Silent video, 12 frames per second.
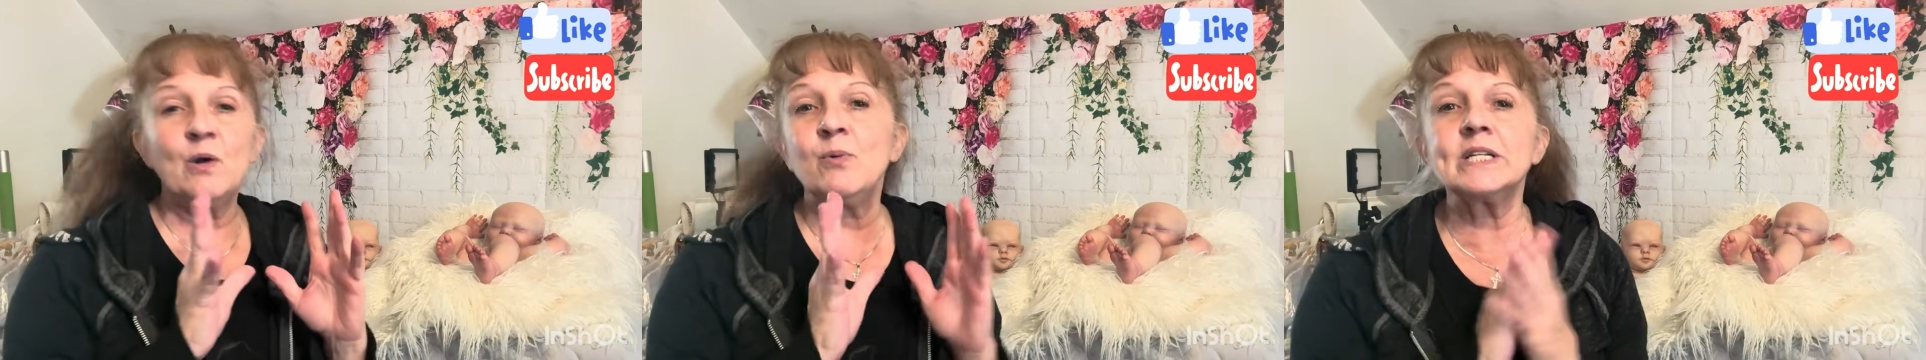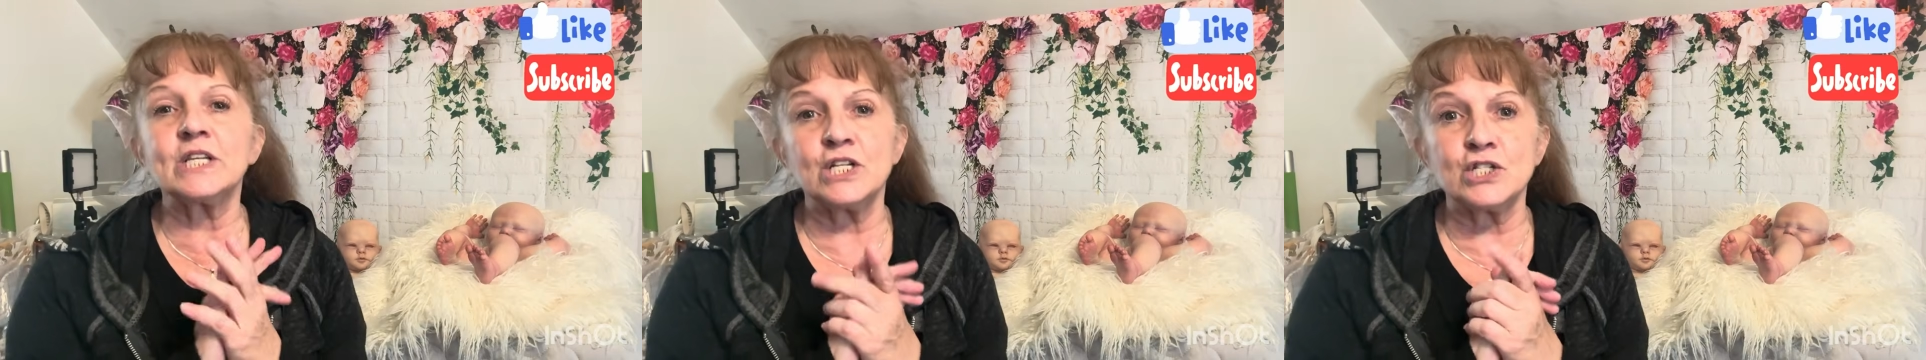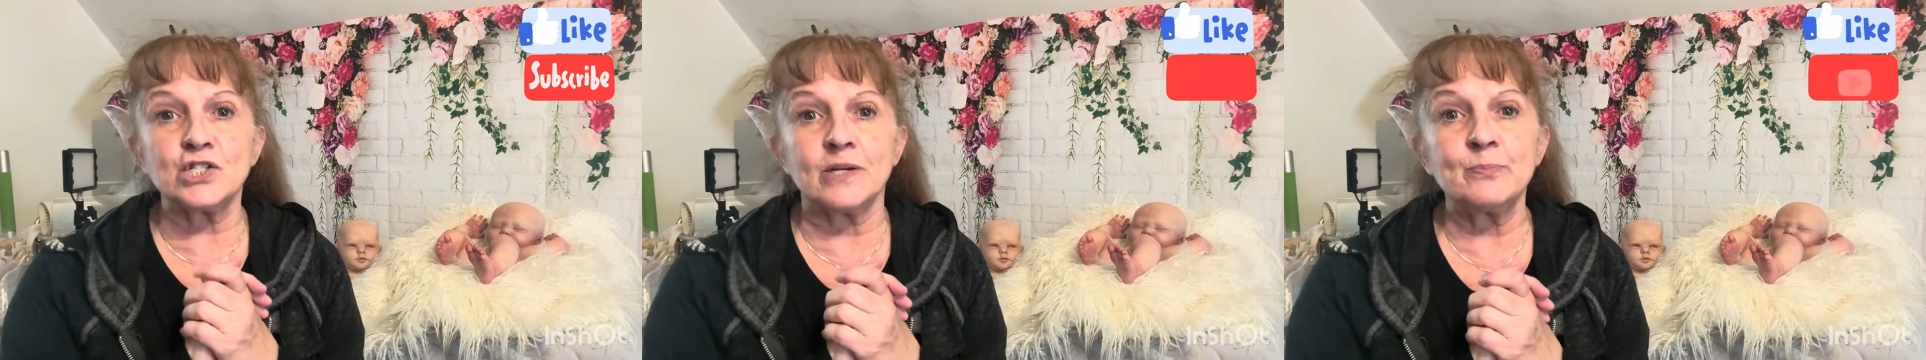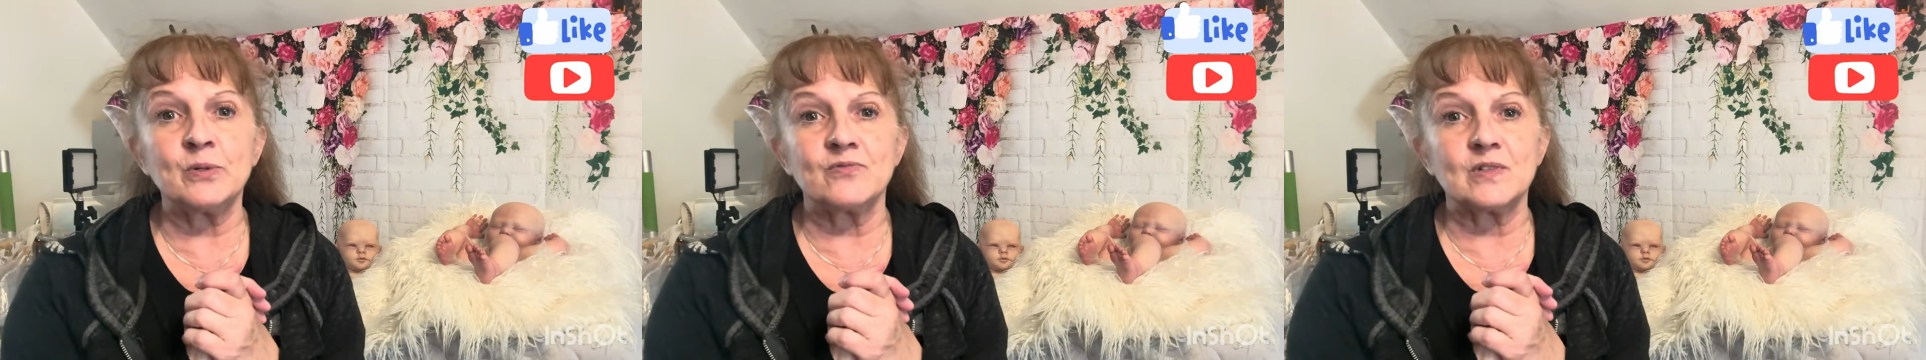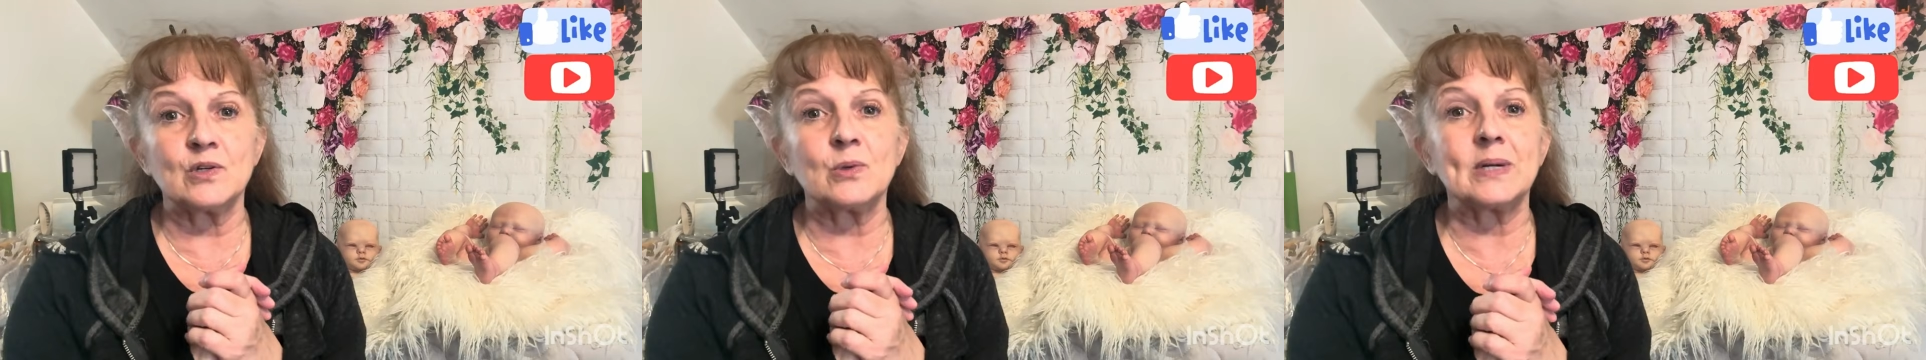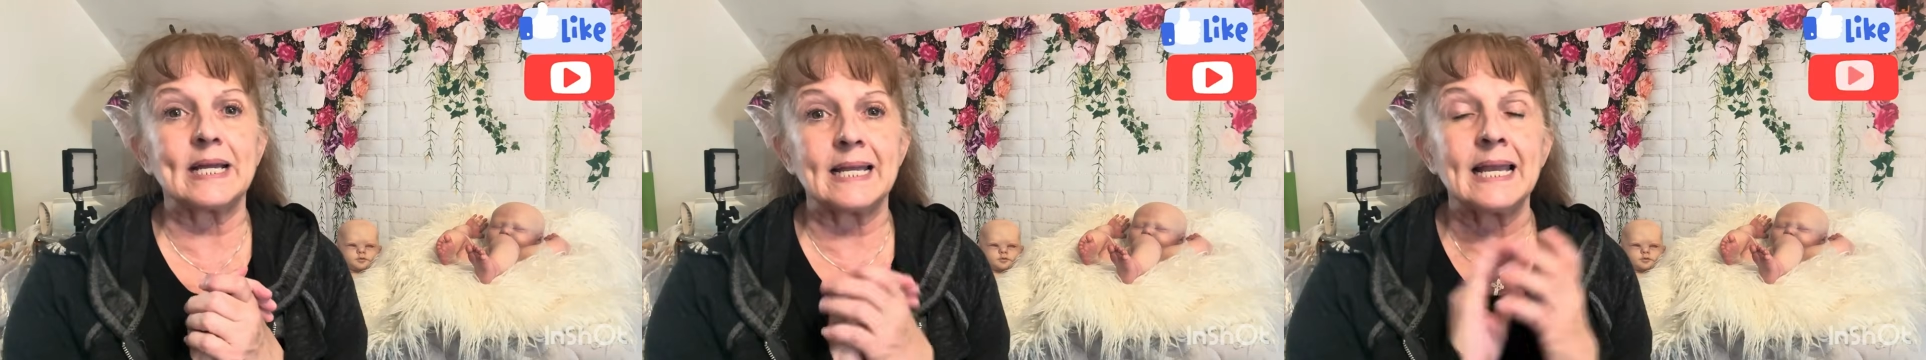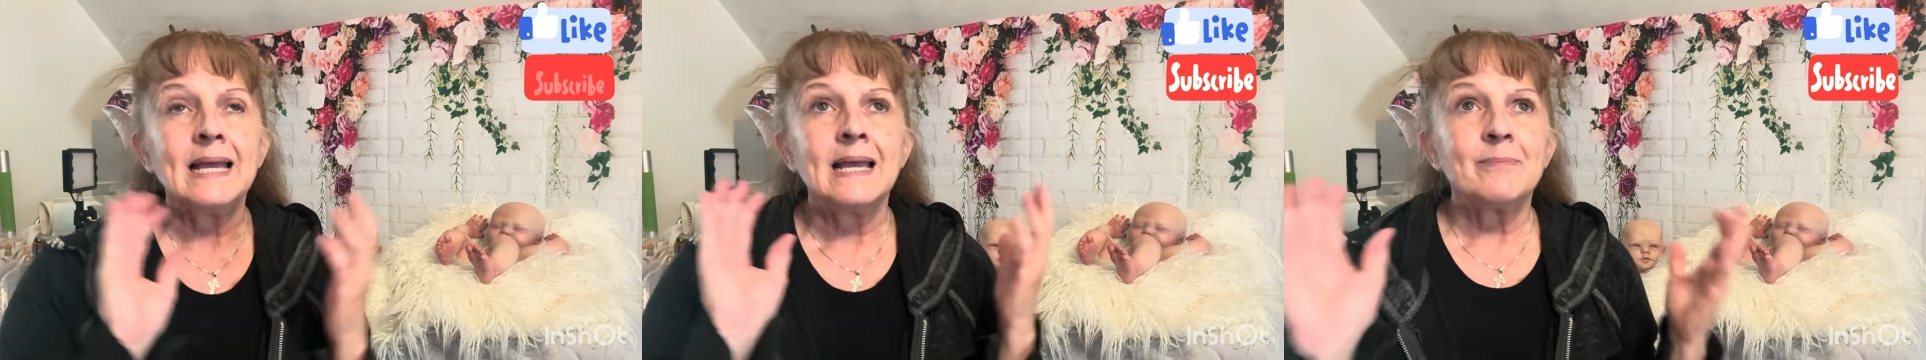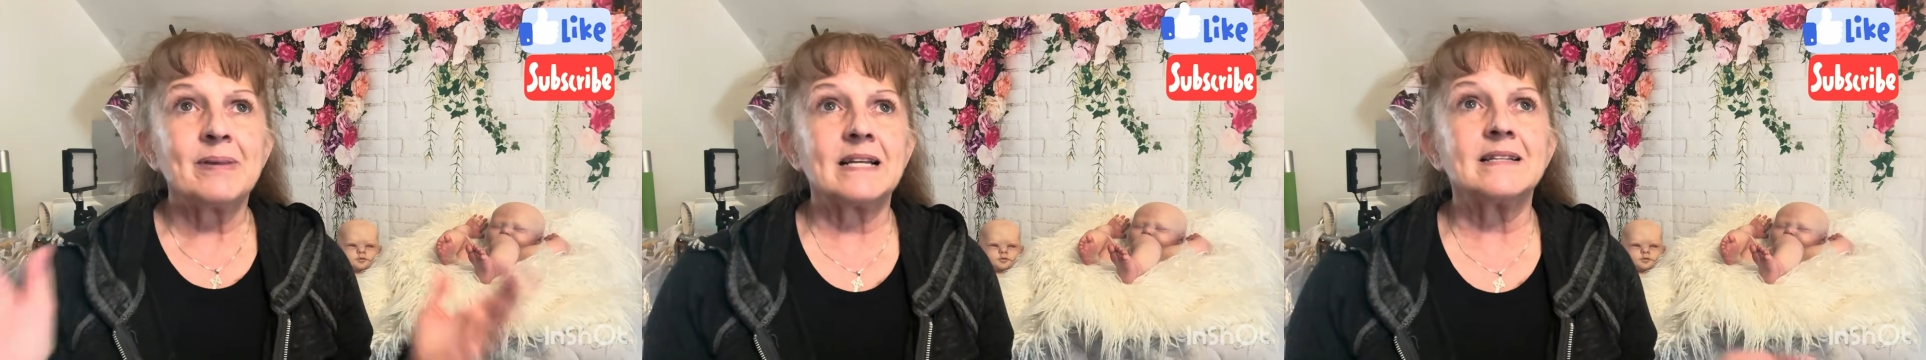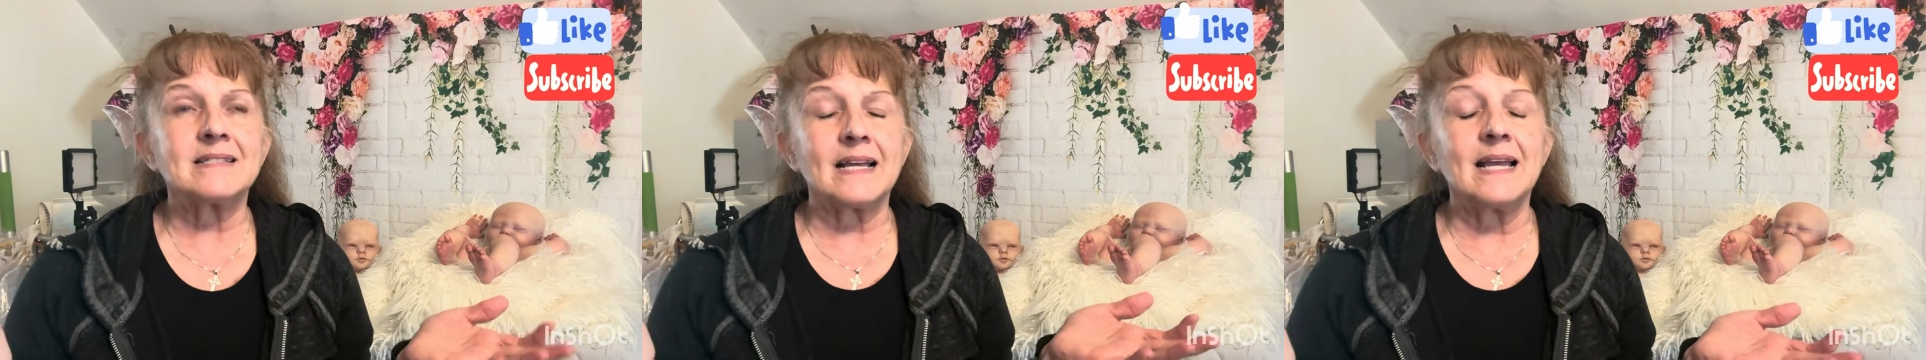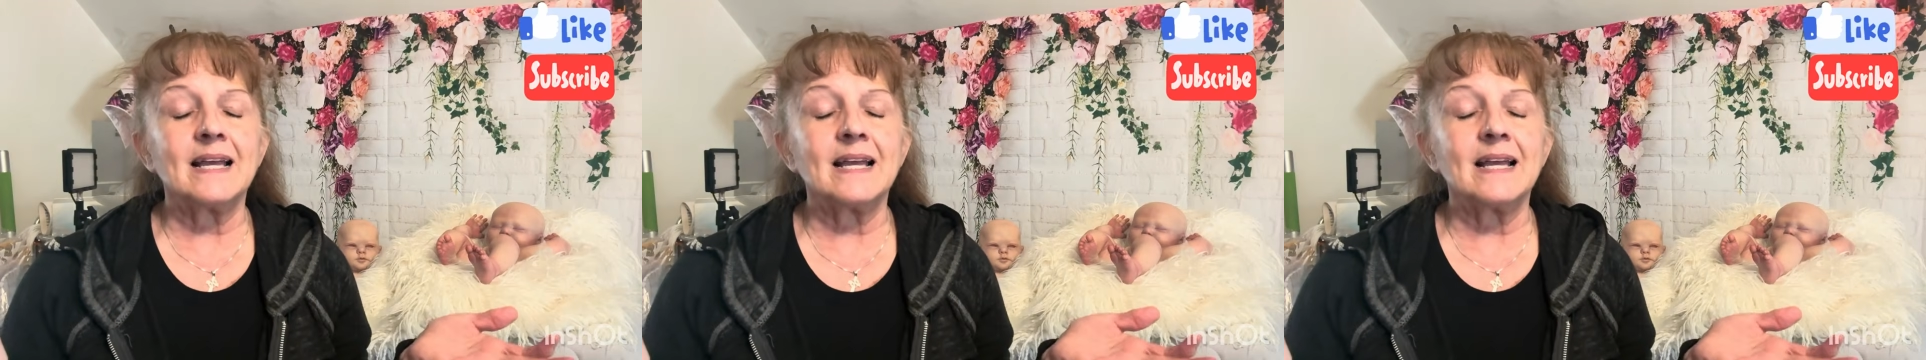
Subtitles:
wanted to jump on real quick because I